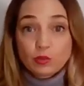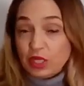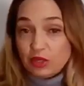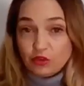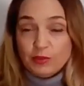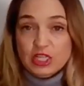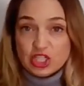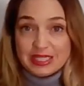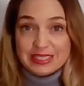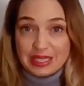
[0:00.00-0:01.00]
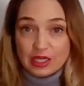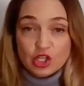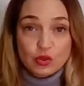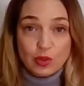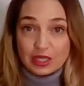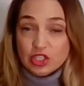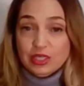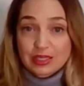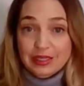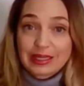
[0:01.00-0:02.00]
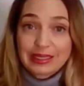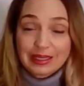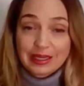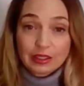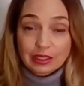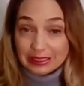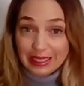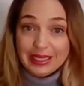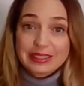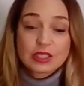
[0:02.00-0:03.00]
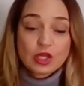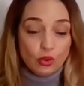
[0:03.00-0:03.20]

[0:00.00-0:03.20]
information and data are you actually going to collect,